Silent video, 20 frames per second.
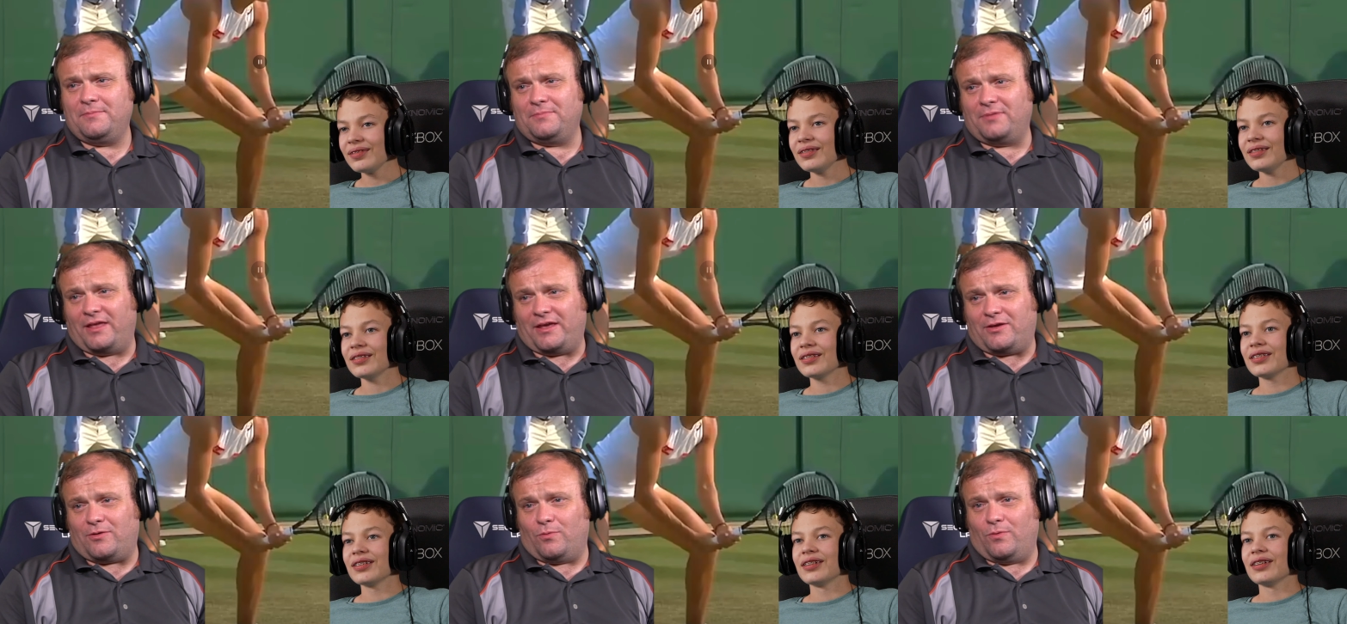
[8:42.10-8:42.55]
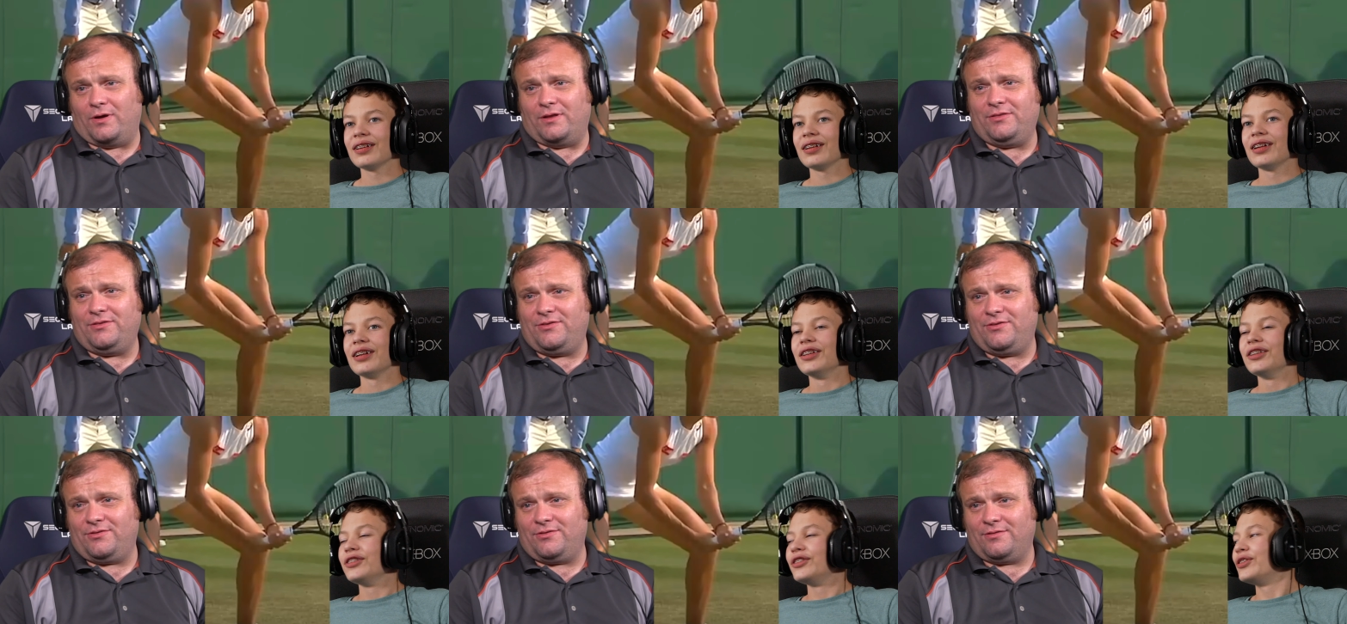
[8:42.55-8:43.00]
Speaker 1: like
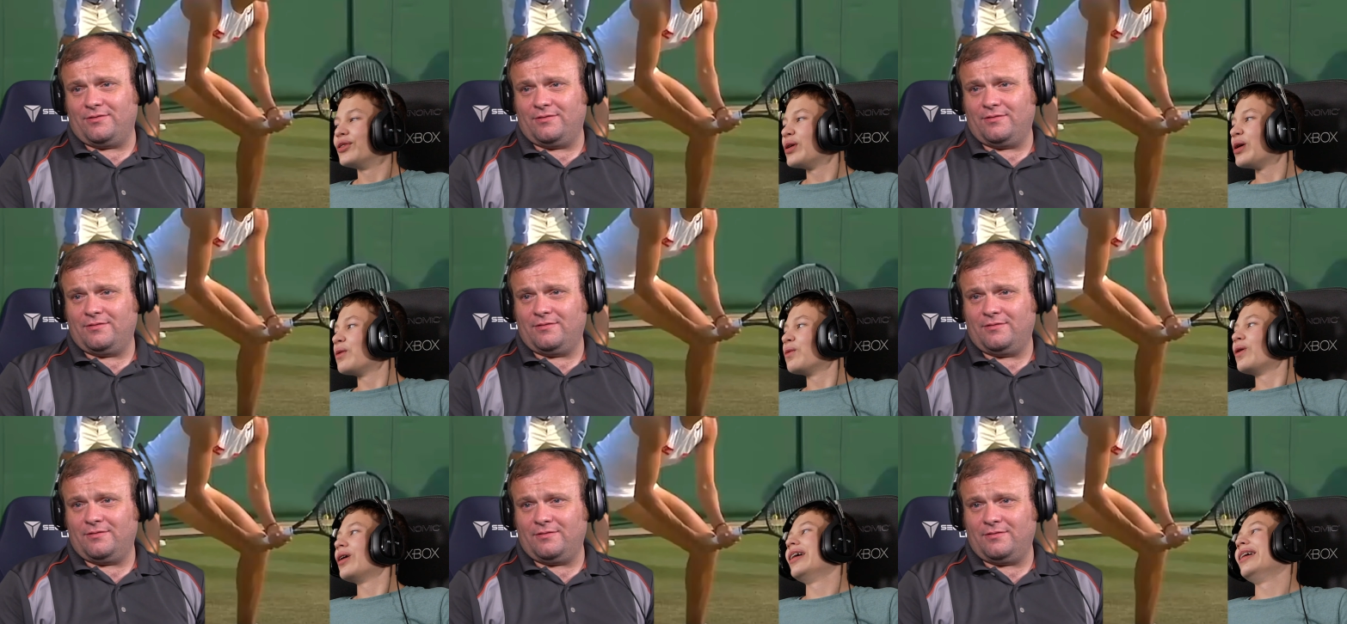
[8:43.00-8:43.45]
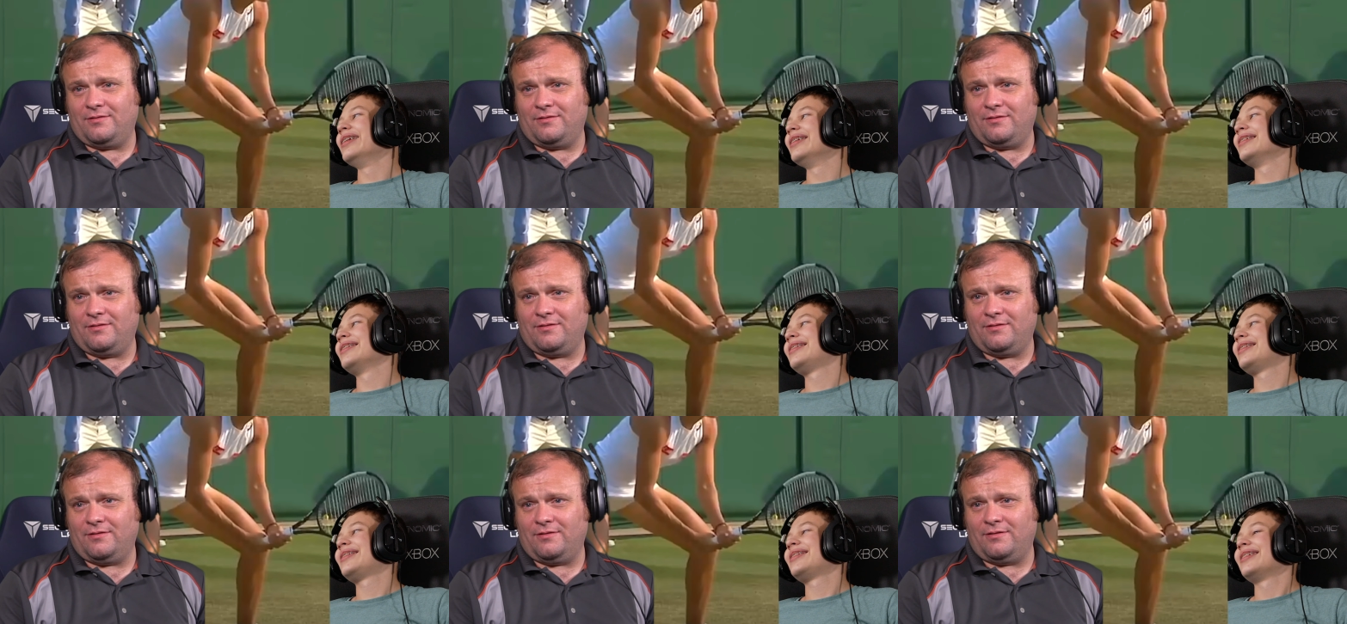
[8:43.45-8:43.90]
once. Do it
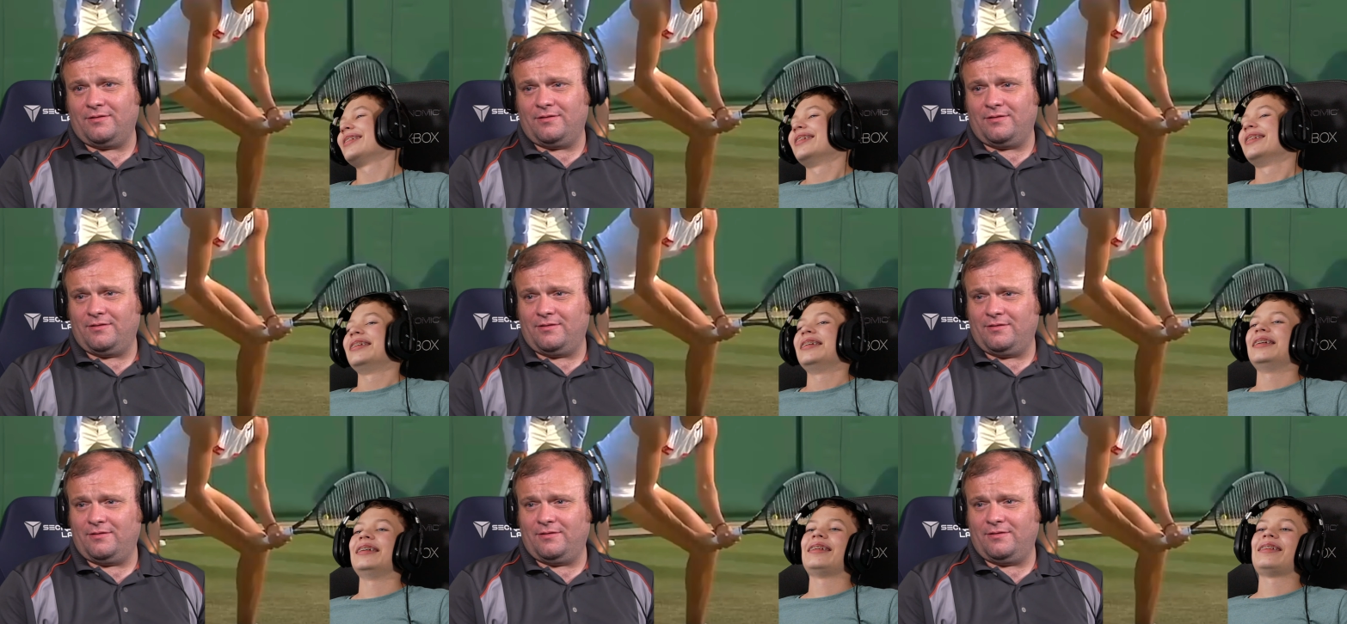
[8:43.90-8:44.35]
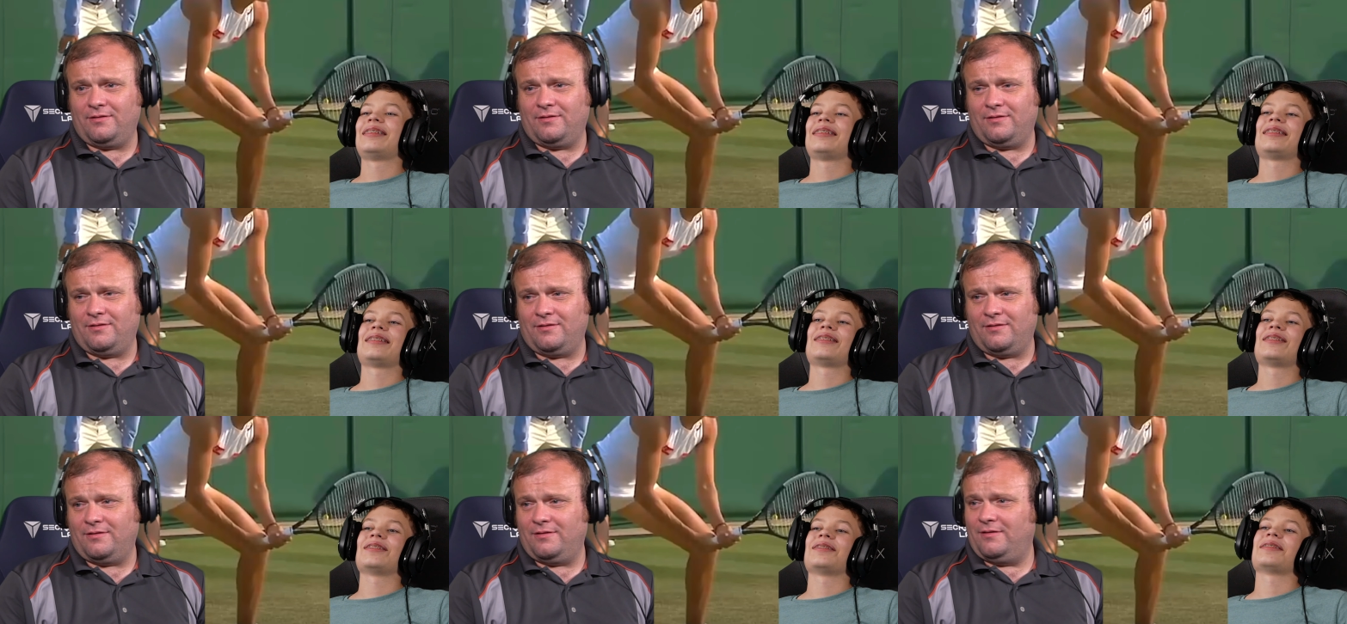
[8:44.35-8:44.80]
once.
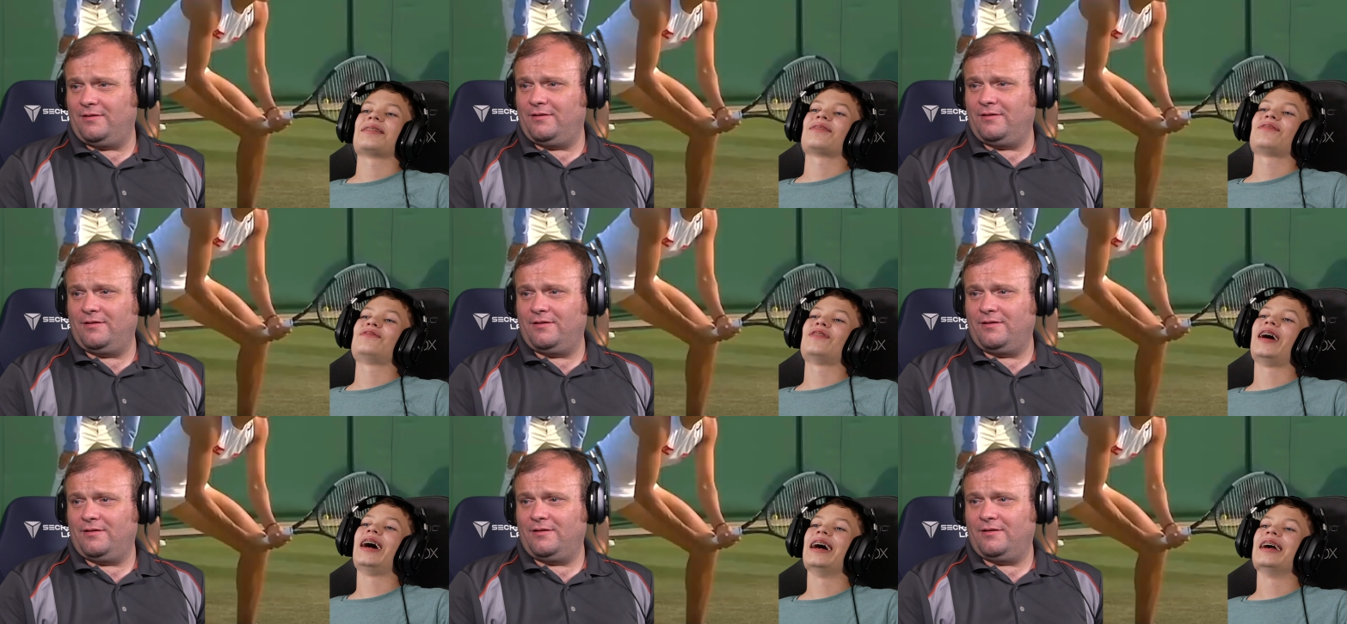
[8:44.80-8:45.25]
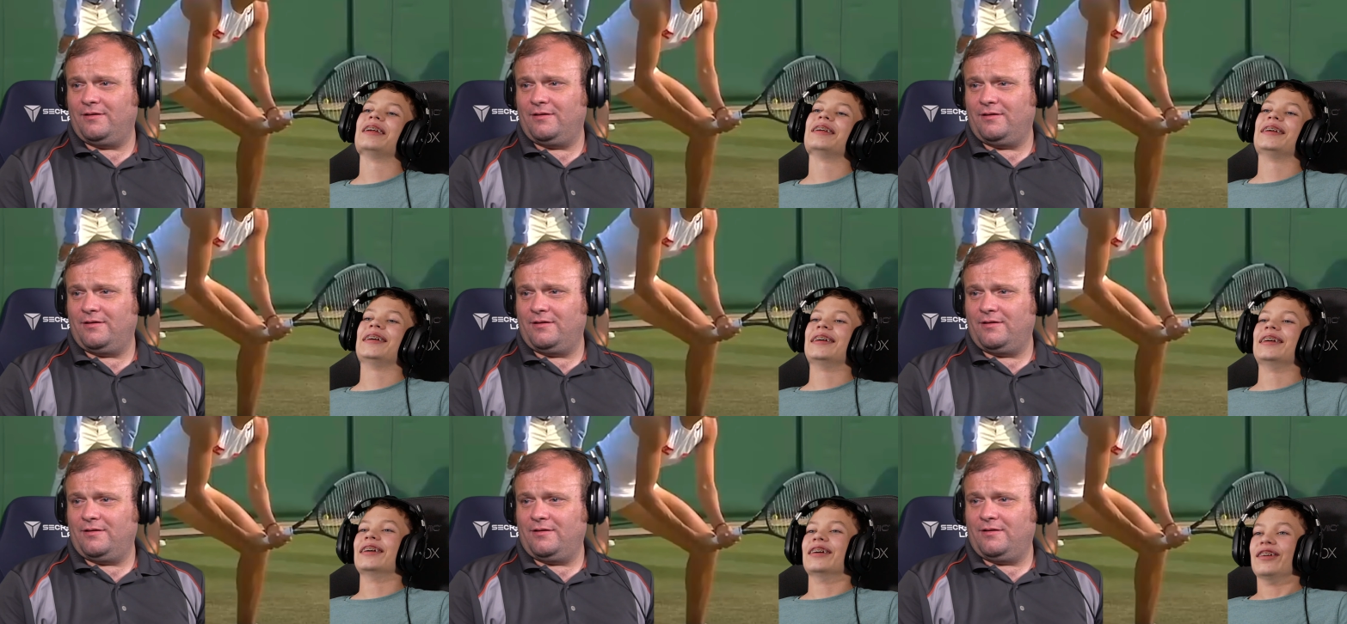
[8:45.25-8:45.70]
It's
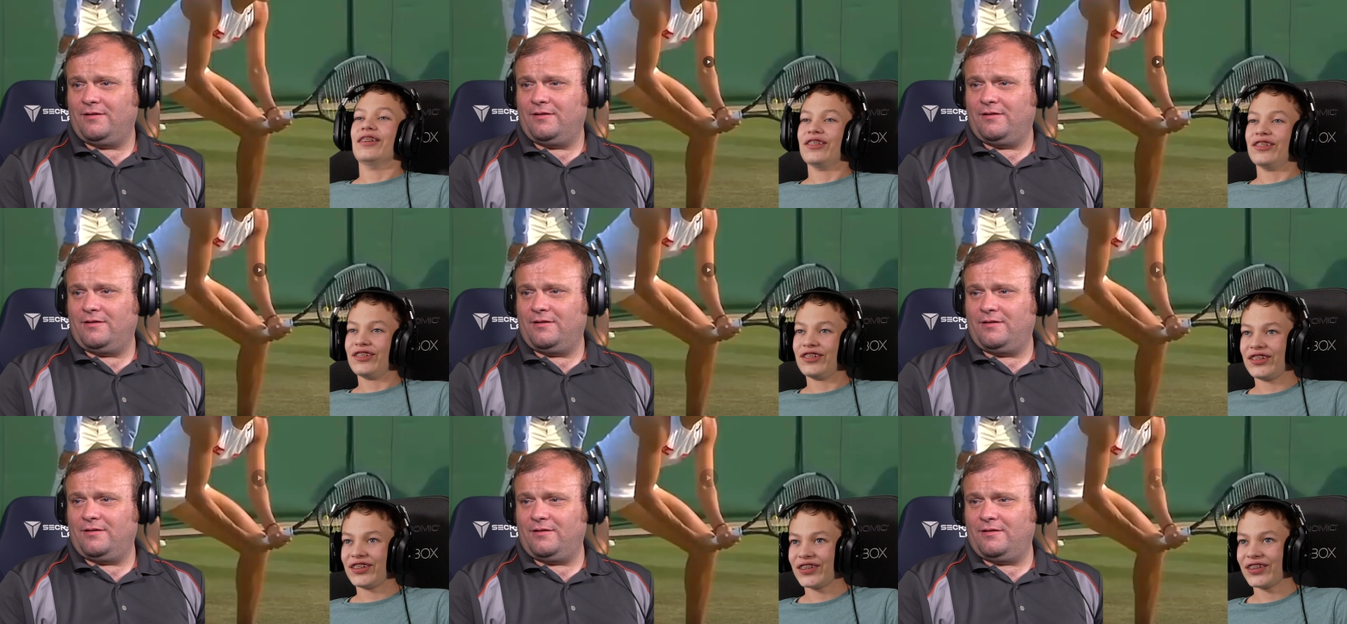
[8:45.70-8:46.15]
fine-ish.